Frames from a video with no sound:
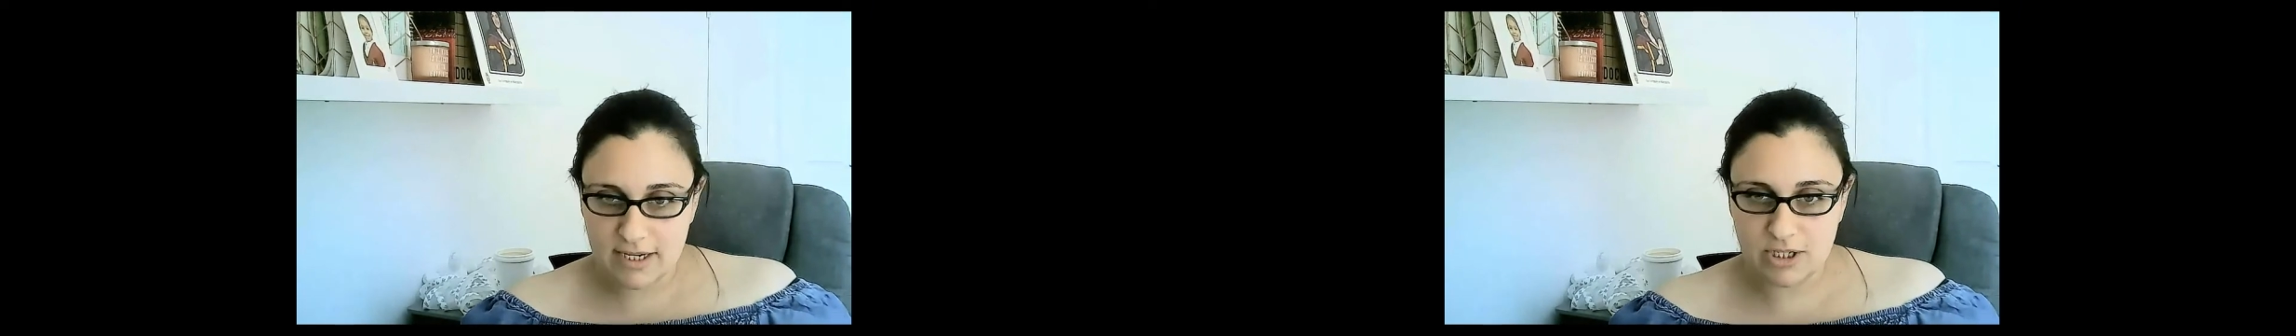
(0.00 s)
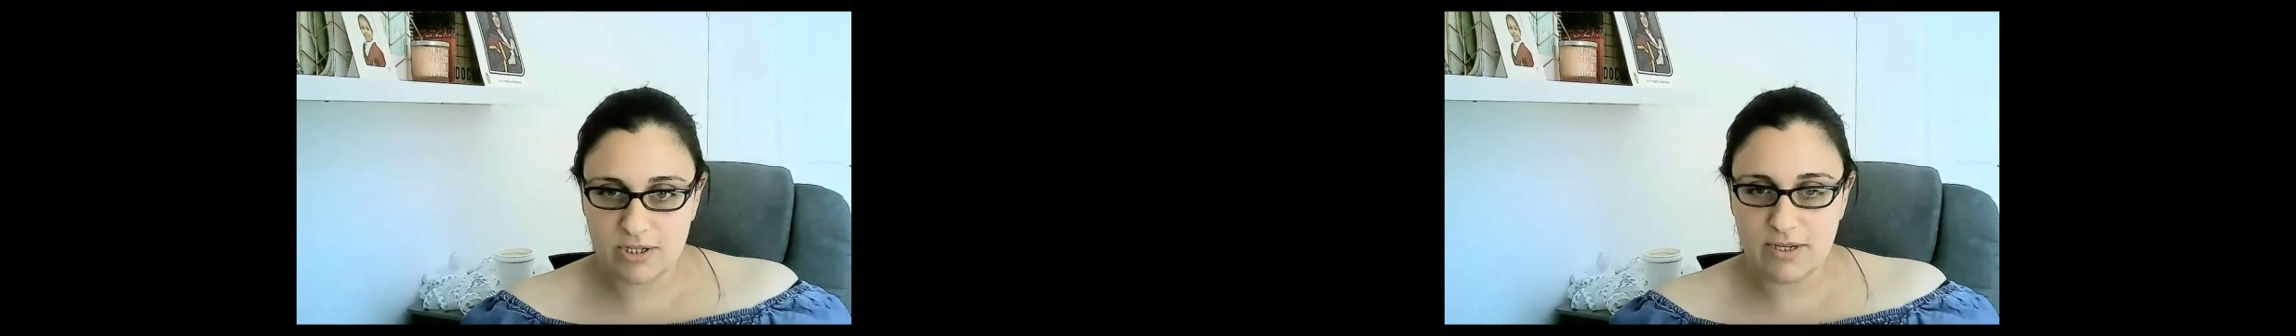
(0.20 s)

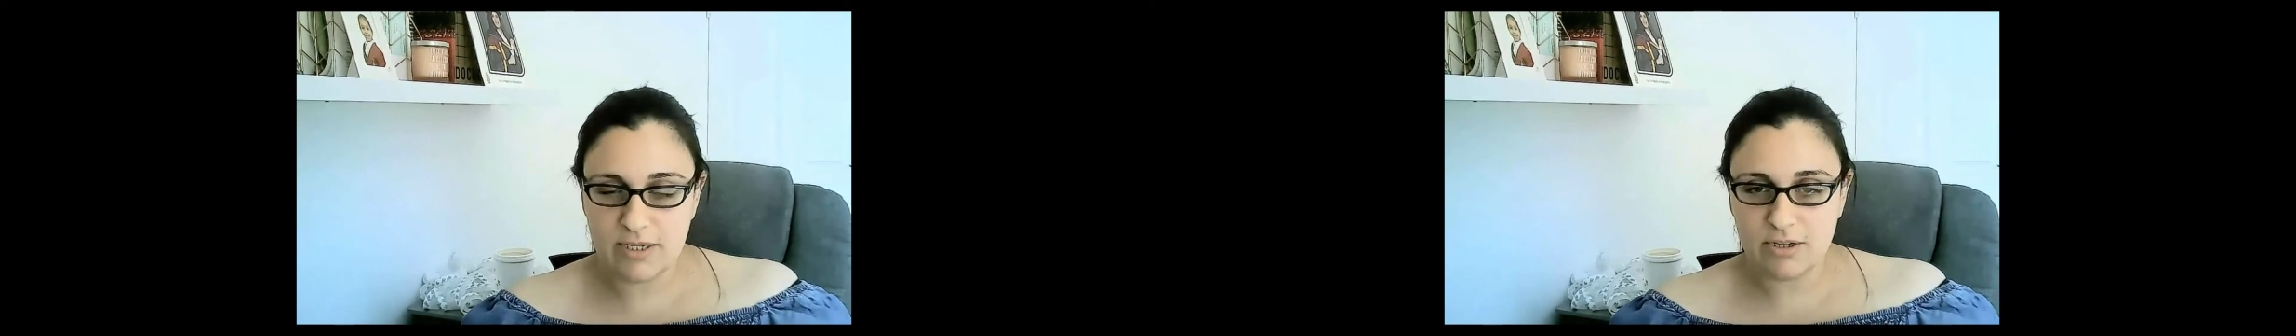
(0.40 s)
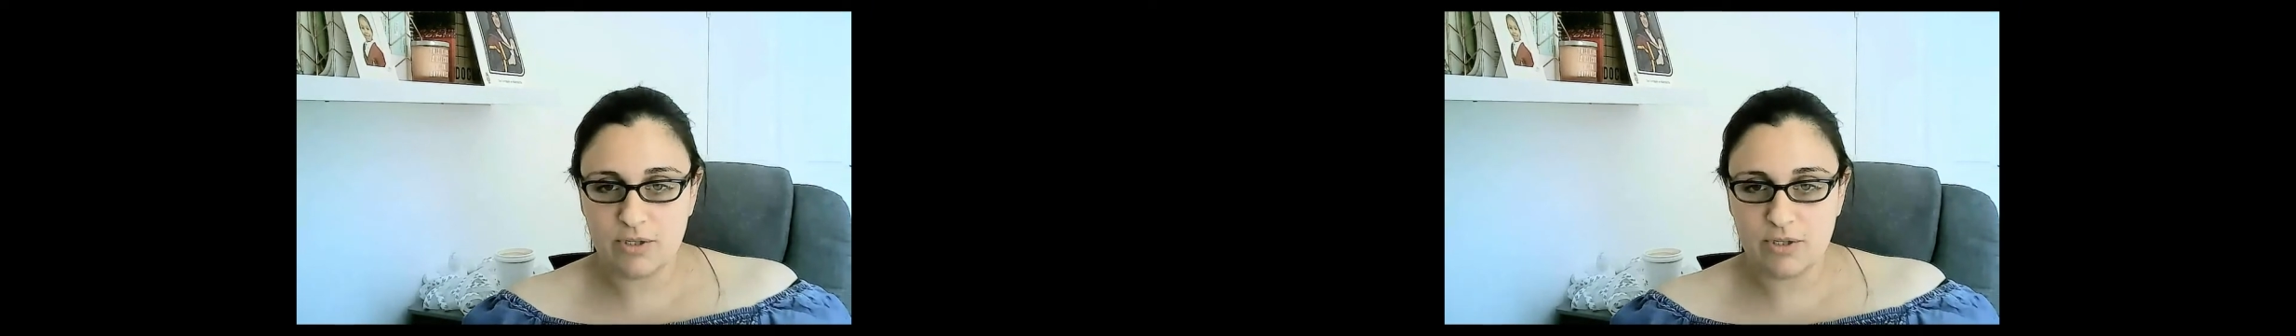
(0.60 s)
action
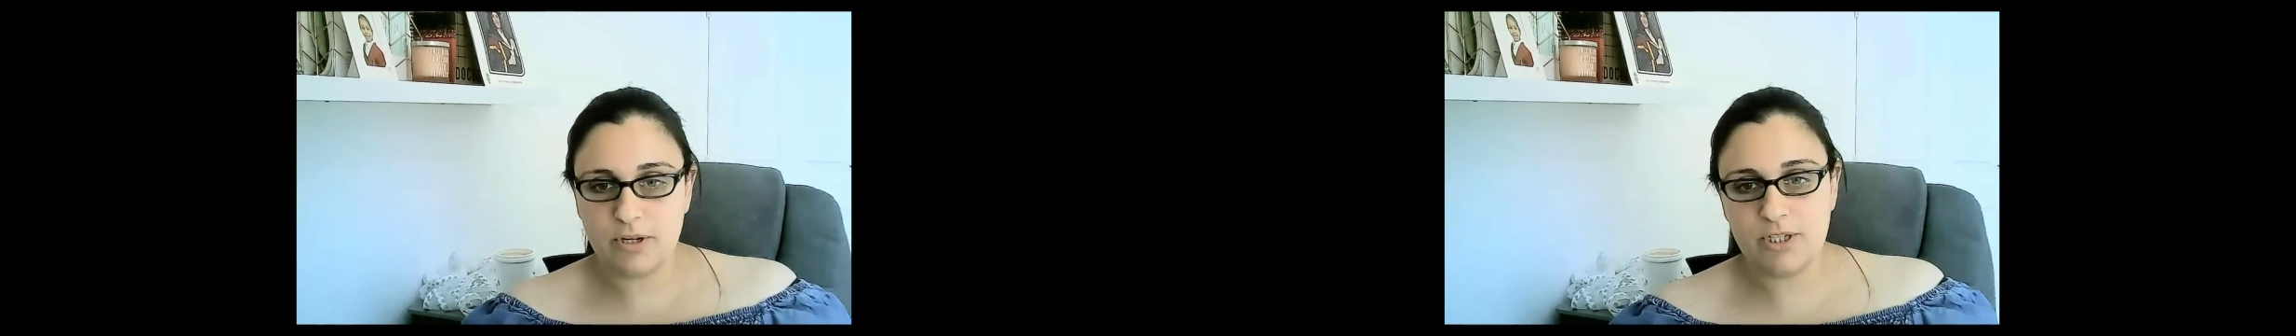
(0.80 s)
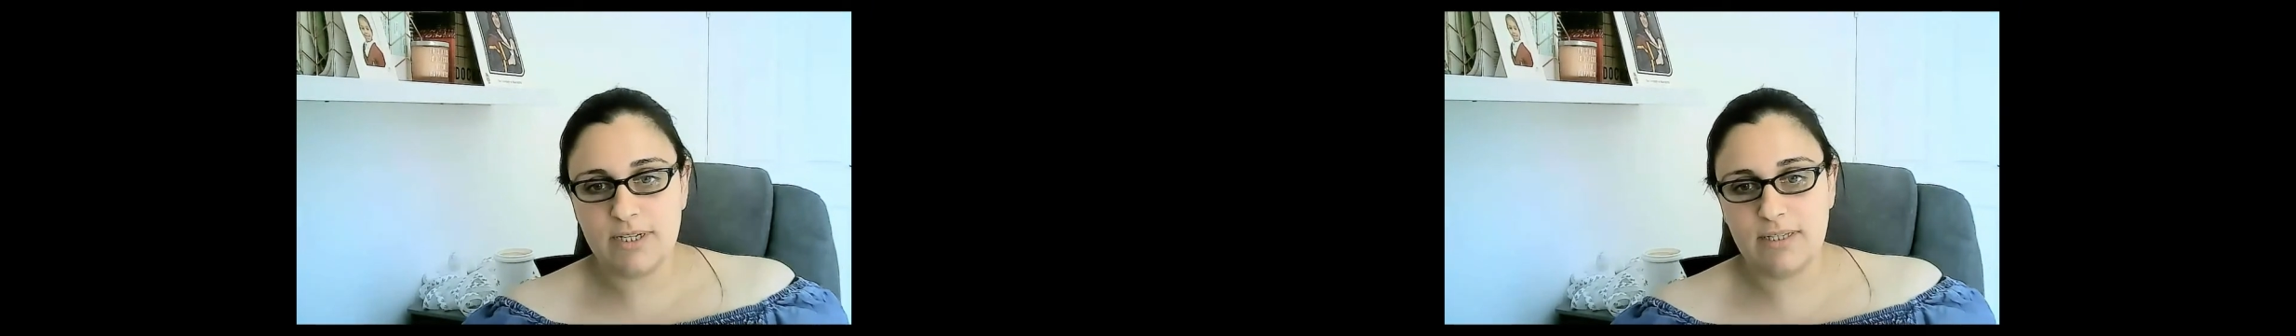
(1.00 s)
research
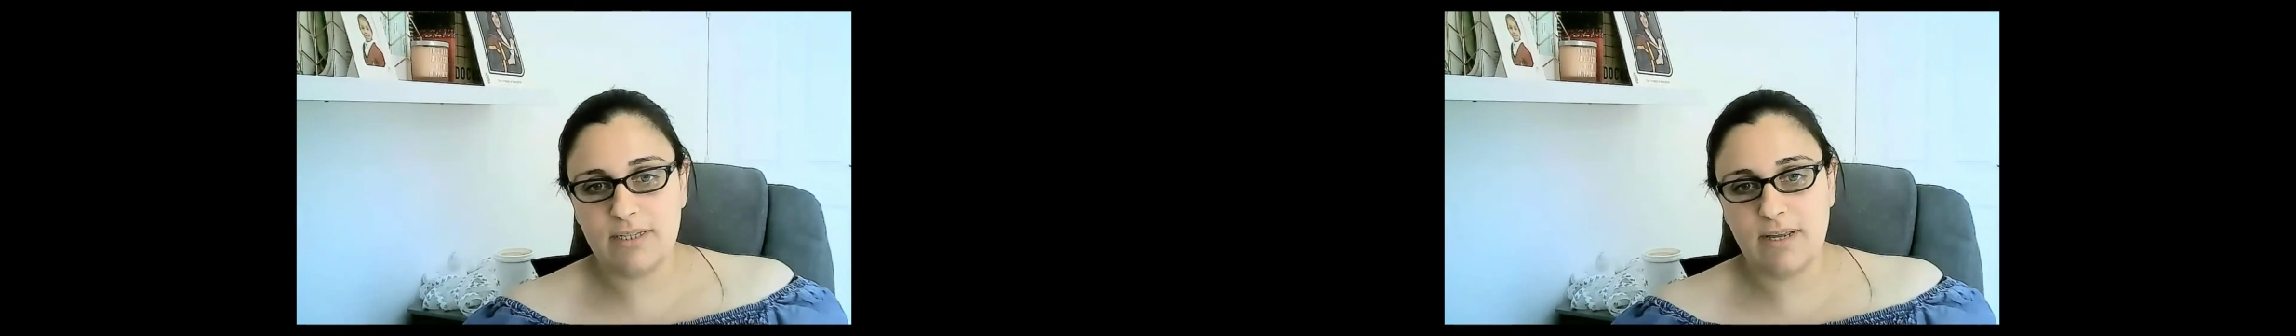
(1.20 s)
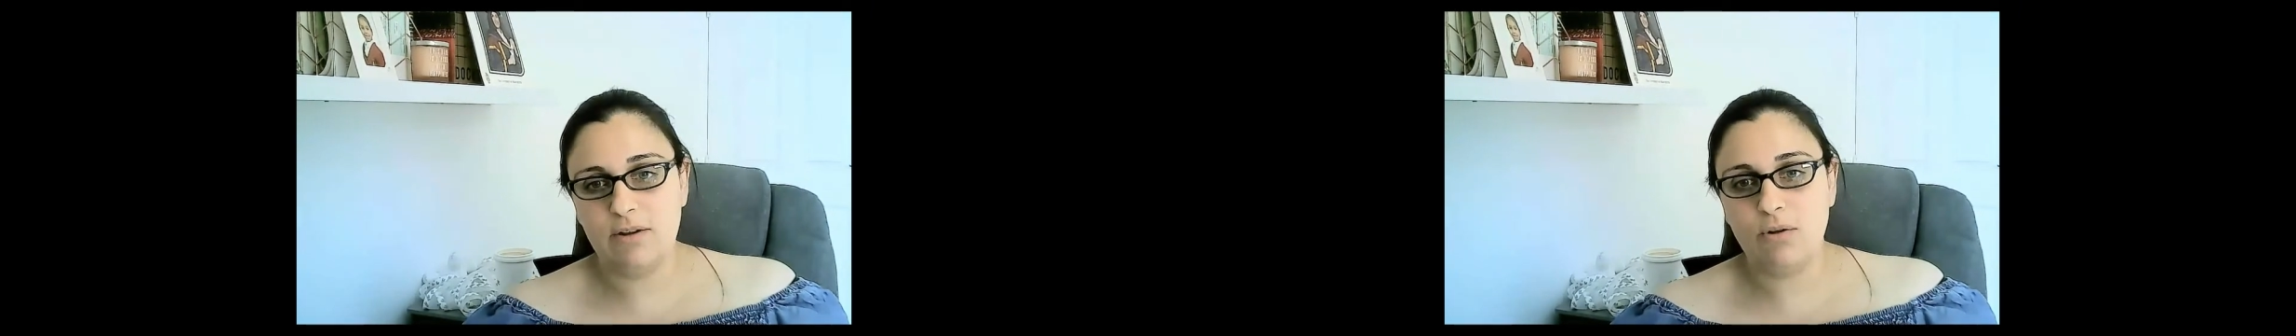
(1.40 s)
projects,